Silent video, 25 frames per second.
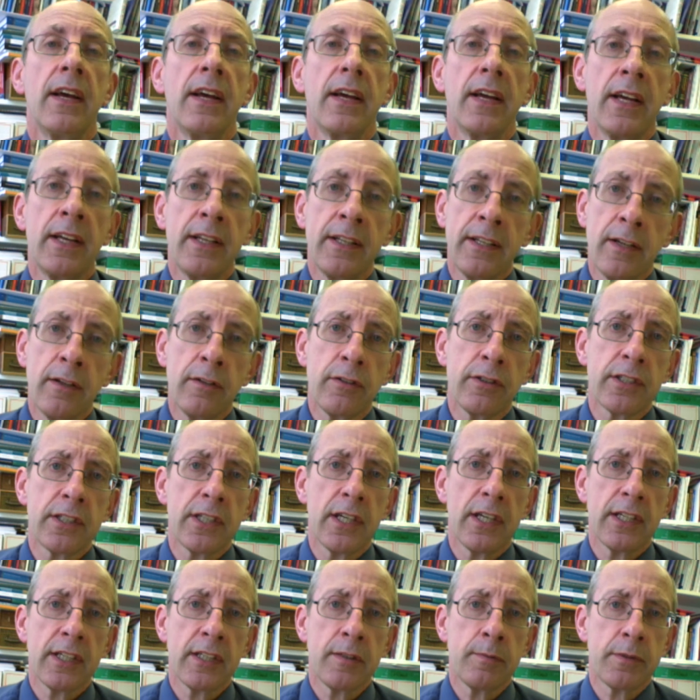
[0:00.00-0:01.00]
In those
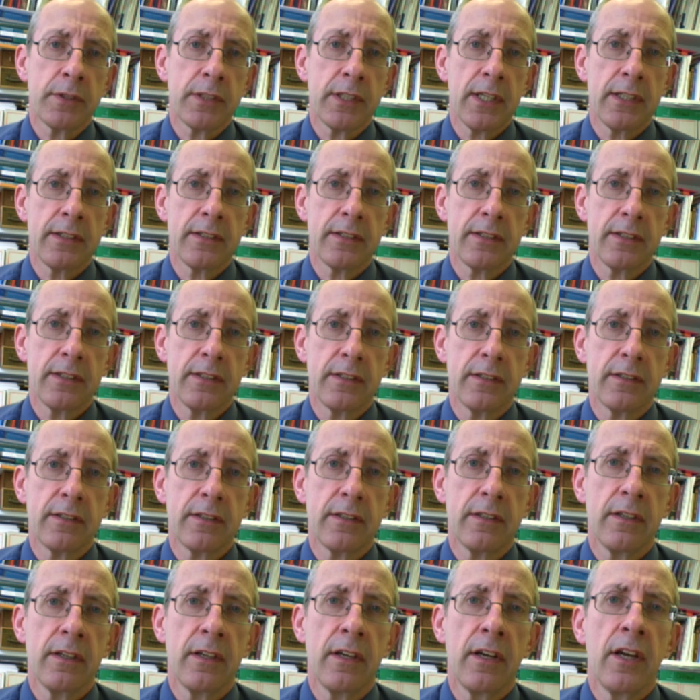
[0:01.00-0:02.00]
circumstances,
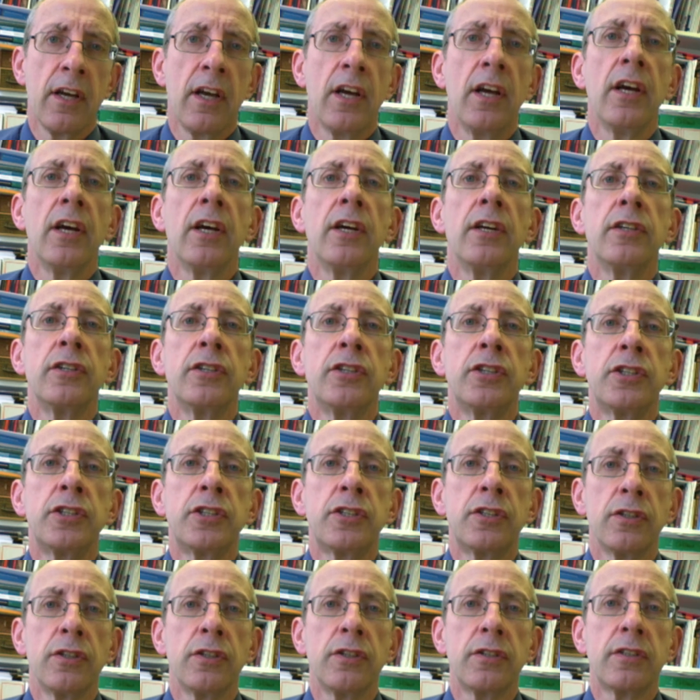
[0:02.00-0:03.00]

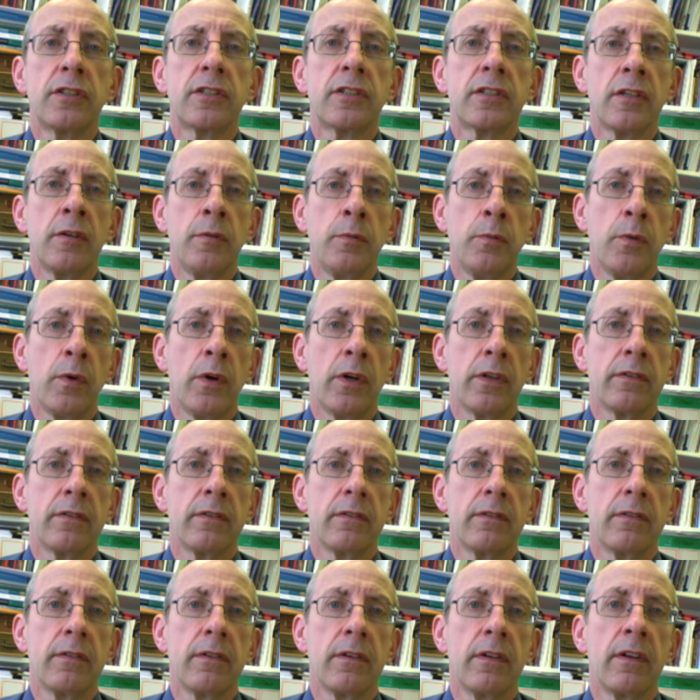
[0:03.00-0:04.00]
should someone
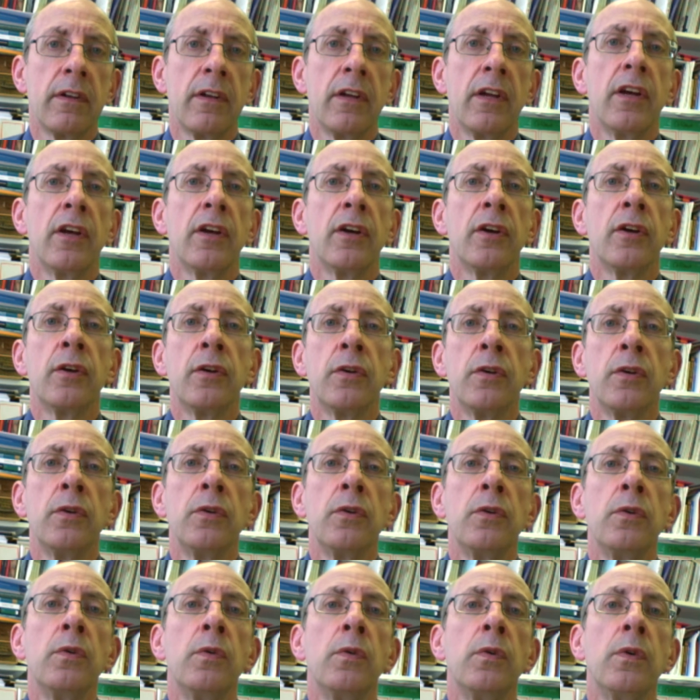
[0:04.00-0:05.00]

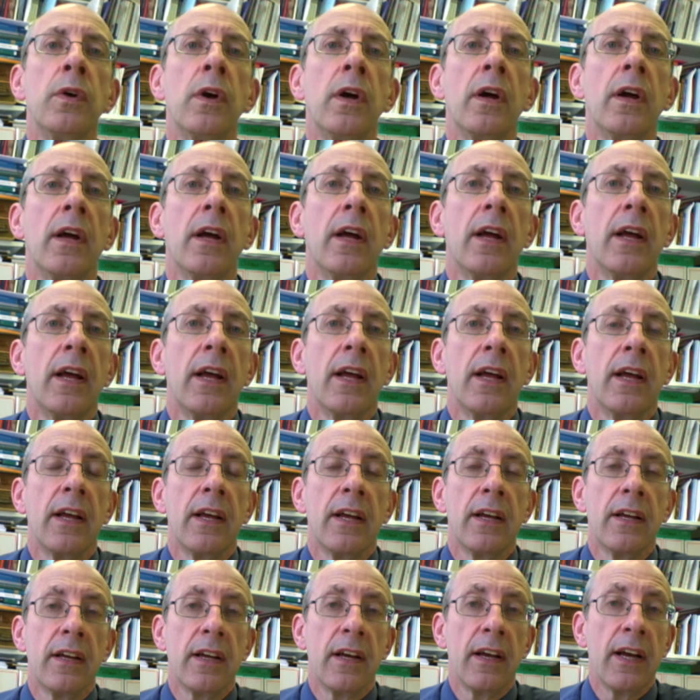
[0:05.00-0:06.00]
who
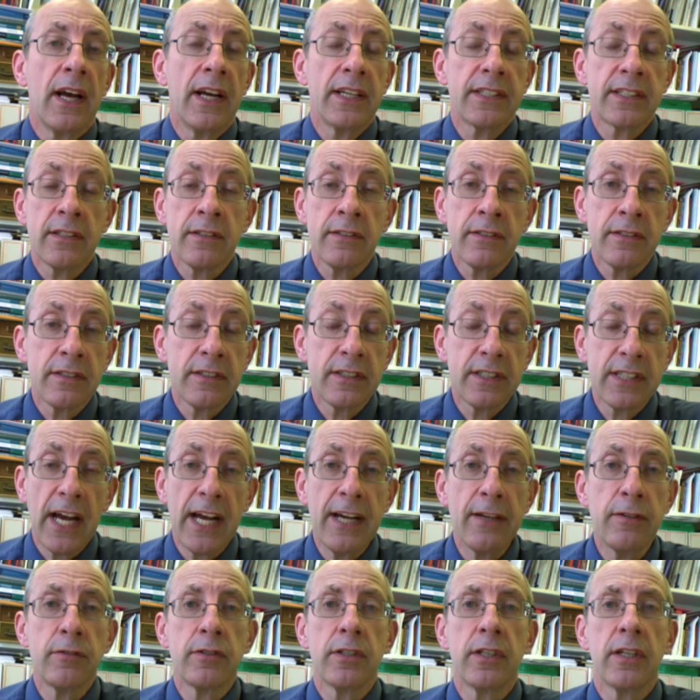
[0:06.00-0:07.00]
has
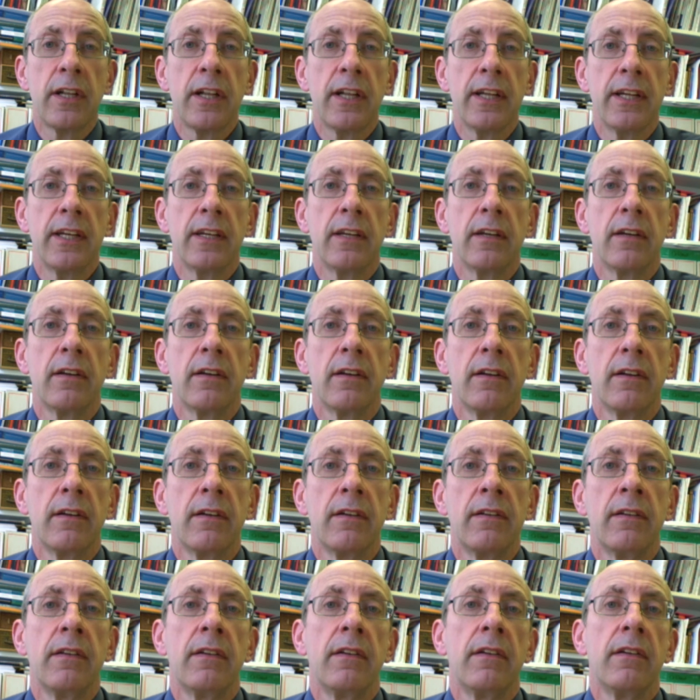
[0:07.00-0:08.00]
undoubtedly
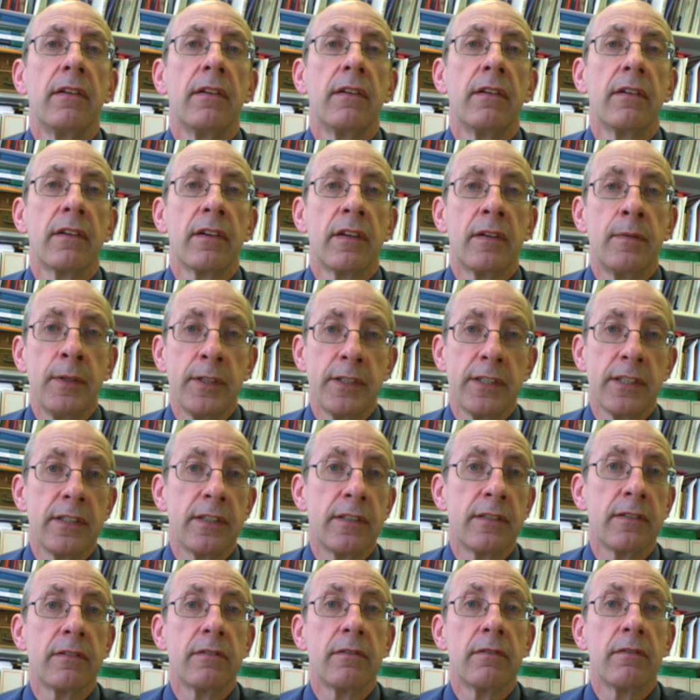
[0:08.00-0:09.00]

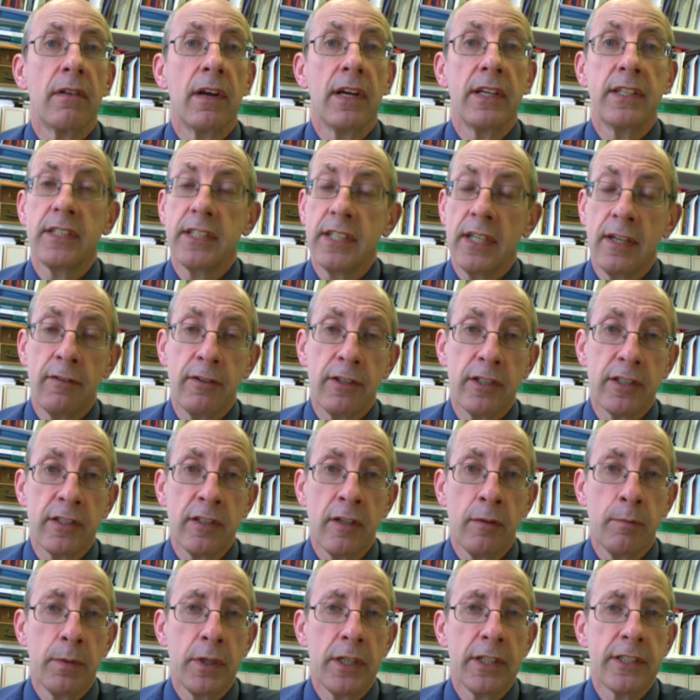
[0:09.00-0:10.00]
committed a serious
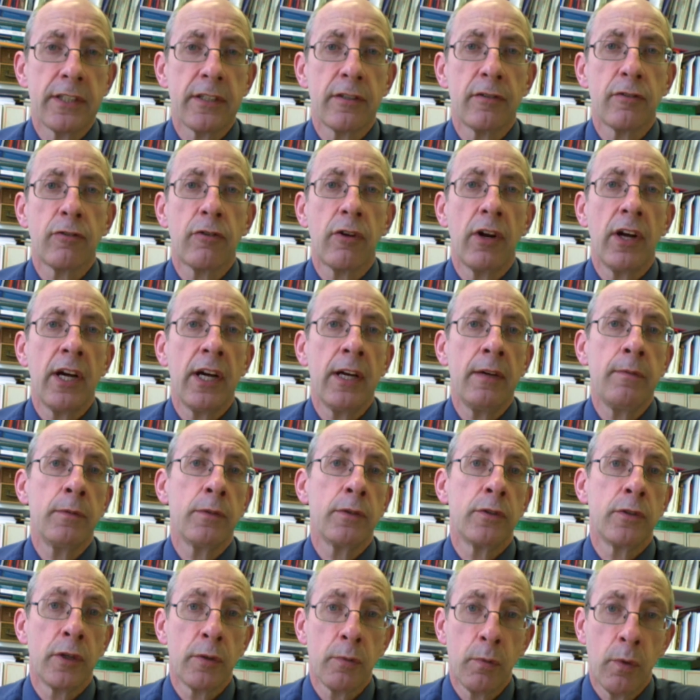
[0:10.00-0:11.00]
non-political crime
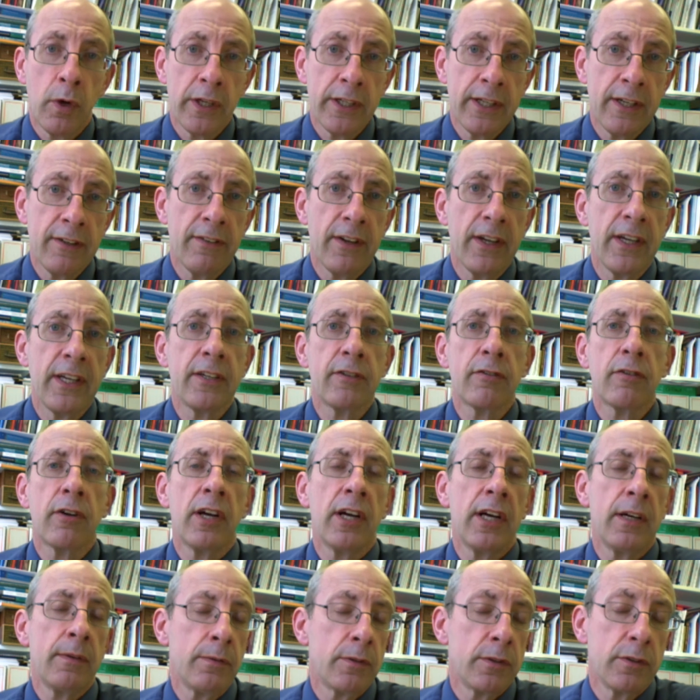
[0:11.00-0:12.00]
or a 1FA
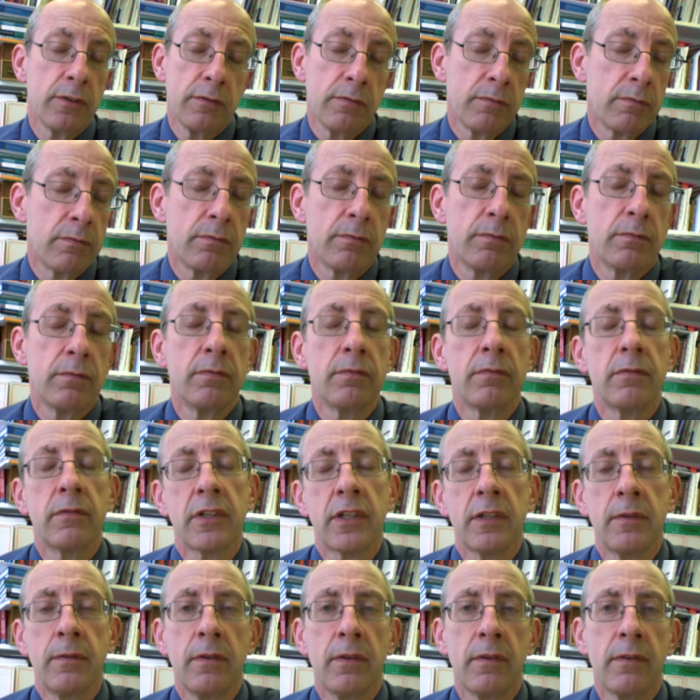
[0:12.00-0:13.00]
crime,
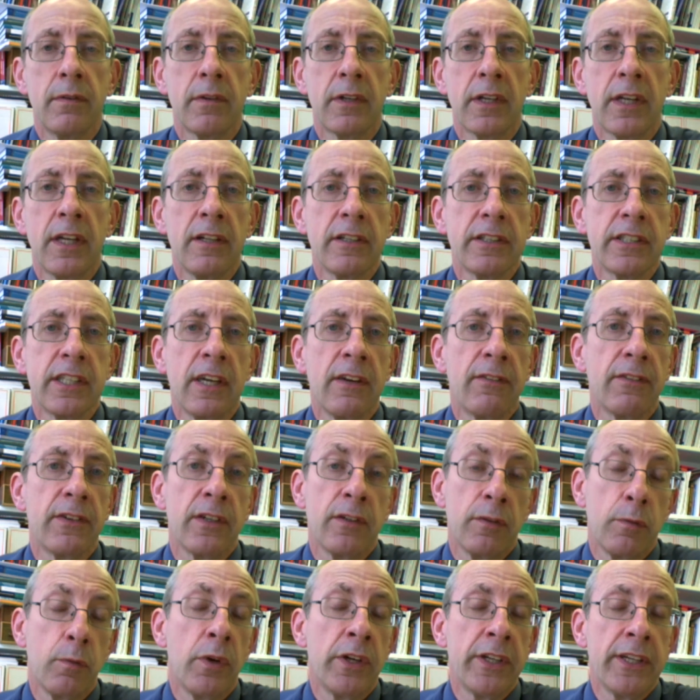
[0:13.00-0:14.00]
or guilty of a
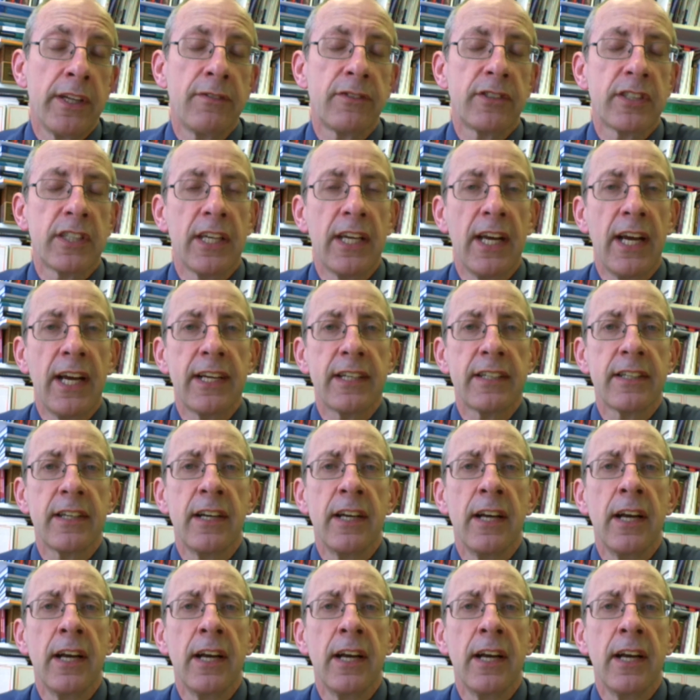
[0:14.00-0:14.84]
1FC Act,